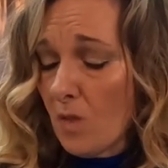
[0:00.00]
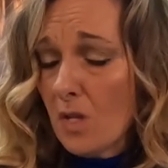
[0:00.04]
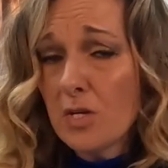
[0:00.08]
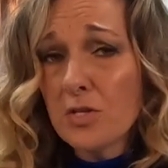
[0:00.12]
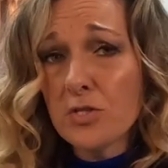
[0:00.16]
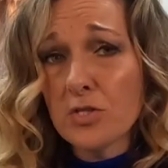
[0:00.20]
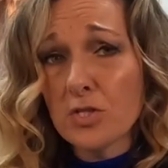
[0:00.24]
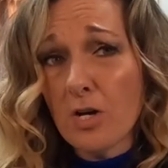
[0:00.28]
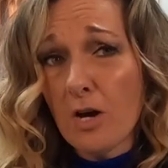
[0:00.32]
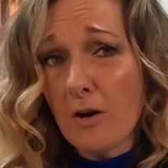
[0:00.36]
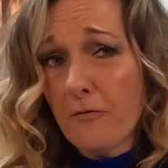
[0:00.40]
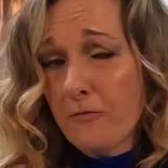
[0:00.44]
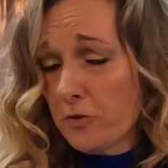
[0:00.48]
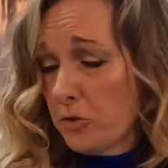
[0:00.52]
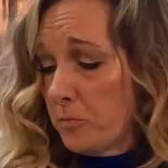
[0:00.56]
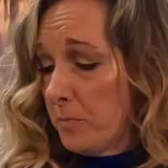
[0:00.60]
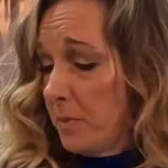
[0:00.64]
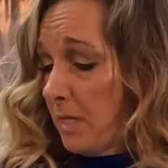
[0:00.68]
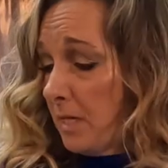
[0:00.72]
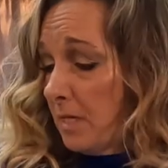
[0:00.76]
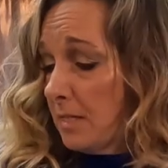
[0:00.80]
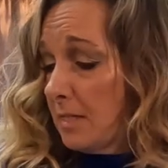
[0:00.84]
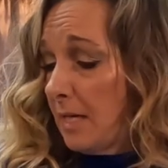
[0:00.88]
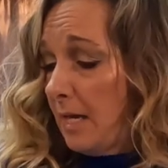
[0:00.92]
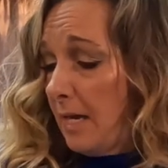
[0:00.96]
softer
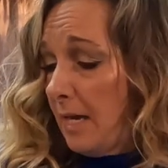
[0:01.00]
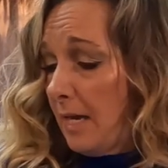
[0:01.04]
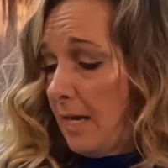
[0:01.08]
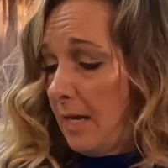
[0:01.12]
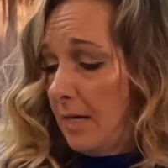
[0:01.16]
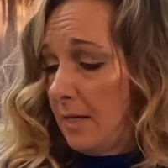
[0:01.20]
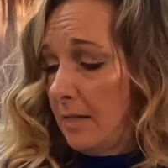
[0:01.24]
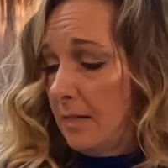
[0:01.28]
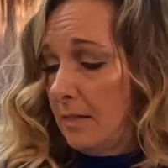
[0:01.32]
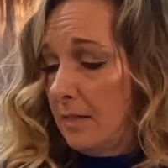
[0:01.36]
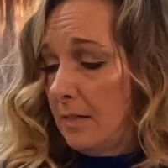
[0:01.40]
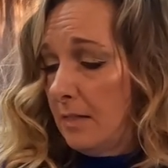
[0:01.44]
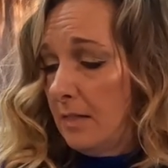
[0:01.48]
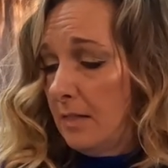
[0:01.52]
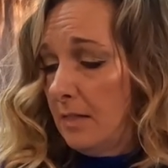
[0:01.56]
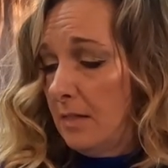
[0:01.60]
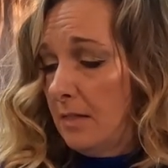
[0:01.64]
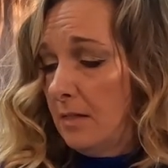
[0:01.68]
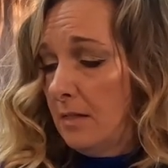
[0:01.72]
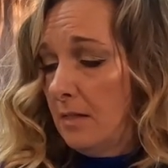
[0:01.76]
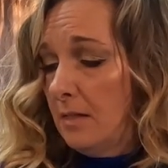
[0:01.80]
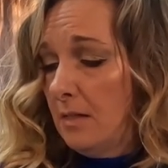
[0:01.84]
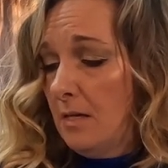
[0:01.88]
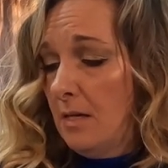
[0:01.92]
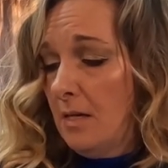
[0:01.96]
because I added
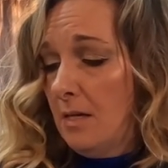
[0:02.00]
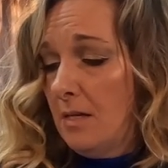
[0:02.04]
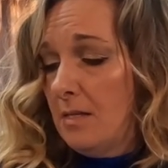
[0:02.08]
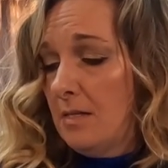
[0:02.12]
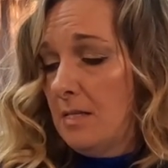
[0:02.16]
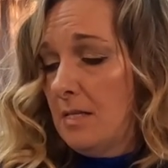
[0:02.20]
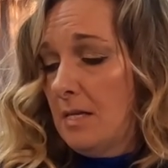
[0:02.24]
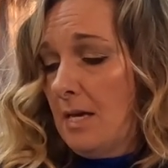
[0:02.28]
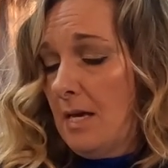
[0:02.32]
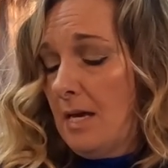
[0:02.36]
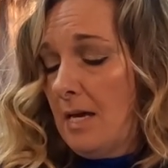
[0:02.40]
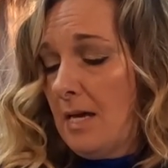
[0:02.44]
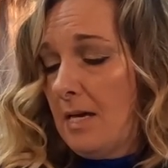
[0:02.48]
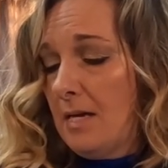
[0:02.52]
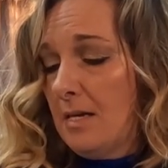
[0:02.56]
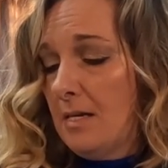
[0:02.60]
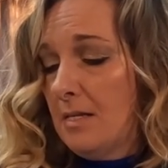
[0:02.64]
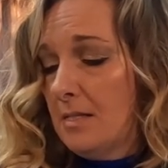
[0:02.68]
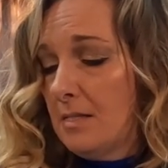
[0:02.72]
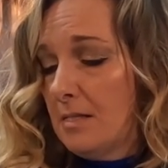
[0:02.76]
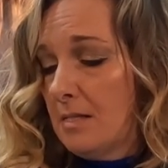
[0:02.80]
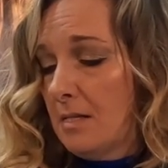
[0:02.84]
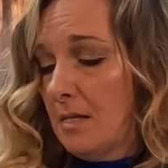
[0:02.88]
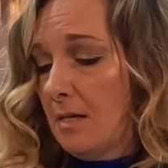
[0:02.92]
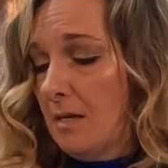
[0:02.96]
in the
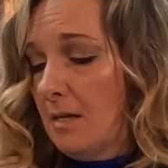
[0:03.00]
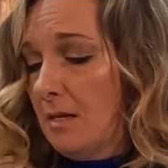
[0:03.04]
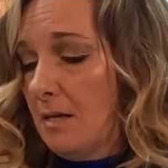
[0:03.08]
eggs.